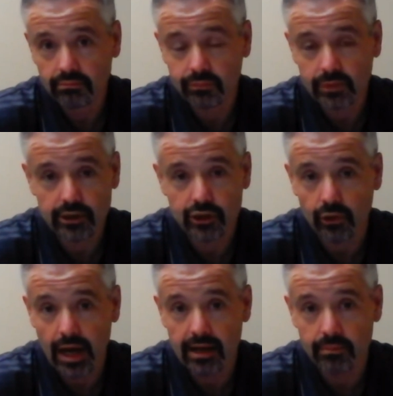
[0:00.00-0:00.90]
Things are
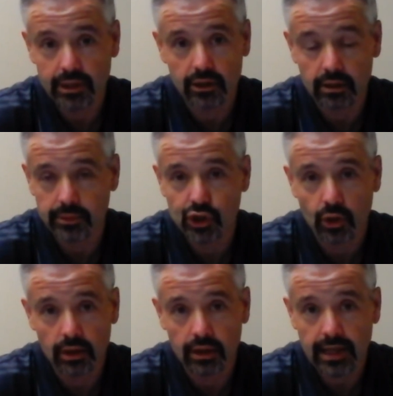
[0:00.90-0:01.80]
great, but you're going to be
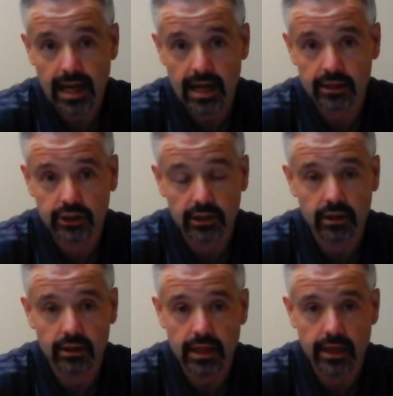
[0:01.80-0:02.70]
short on cash,
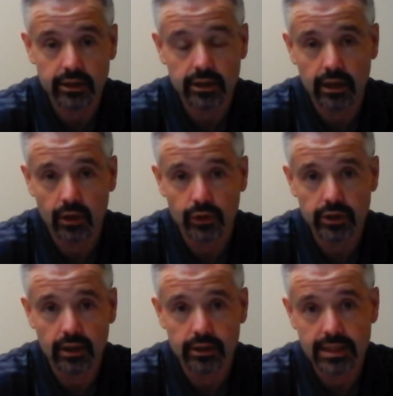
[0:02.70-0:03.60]
and you
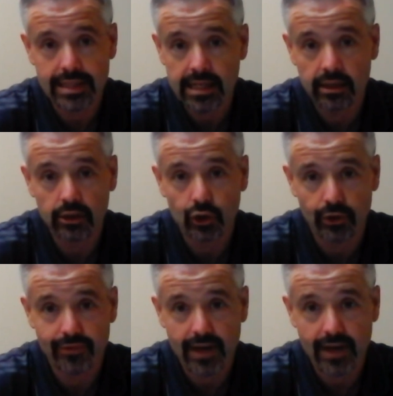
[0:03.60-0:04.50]
need your
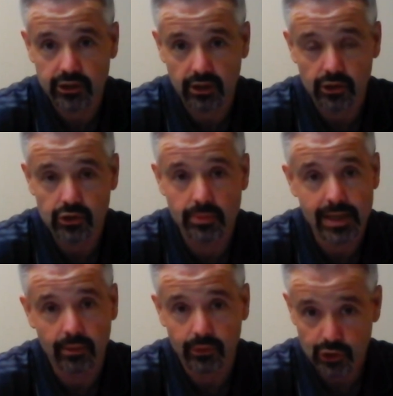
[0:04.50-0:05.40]
investors to
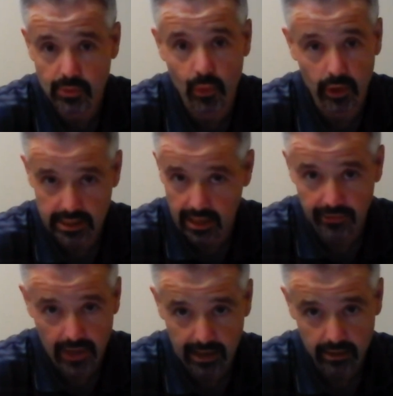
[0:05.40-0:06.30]
be able to support you on
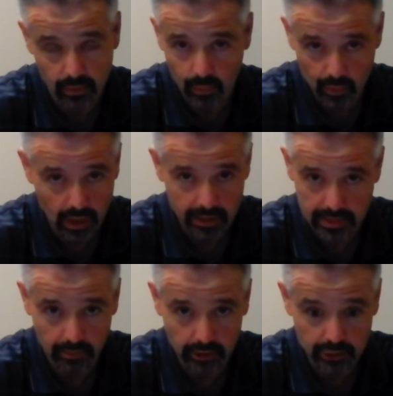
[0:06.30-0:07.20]
that. And we want to be
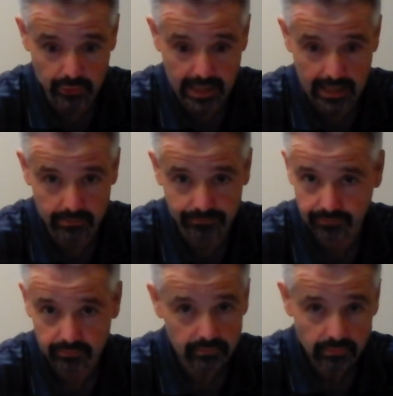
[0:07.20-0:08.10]
able to do that.
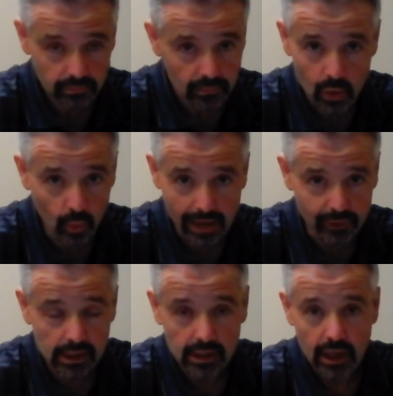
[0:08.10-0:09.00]
Whatever.
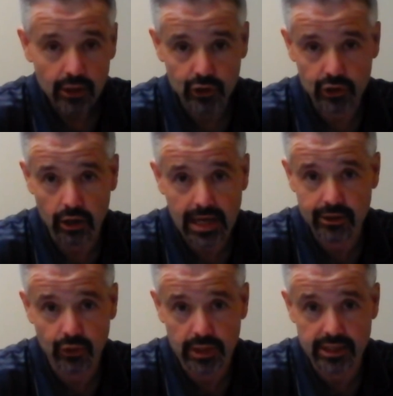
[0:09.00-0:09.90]
There's all
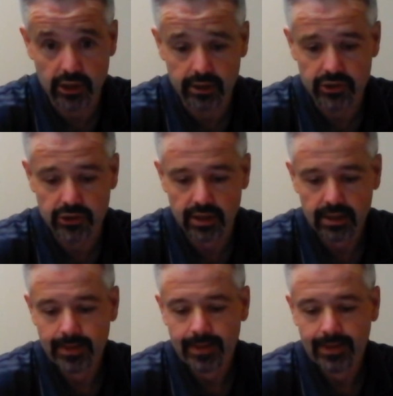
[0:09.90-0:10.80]
kinds of reasons.
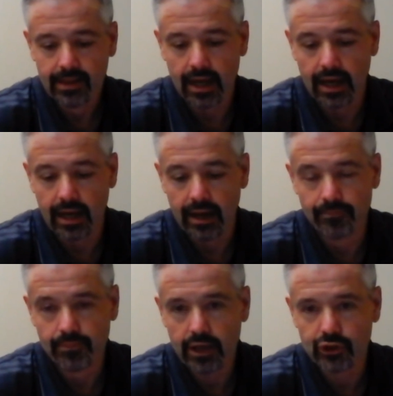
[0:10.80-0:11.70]

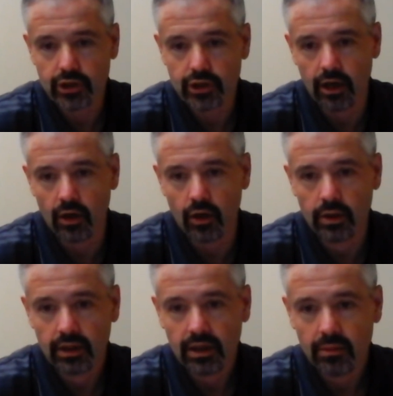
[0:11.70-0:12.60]
And
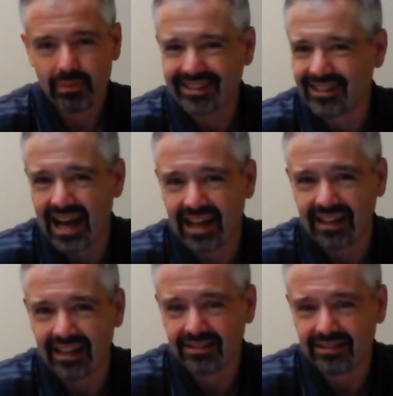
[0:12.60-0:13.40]
so, but they're not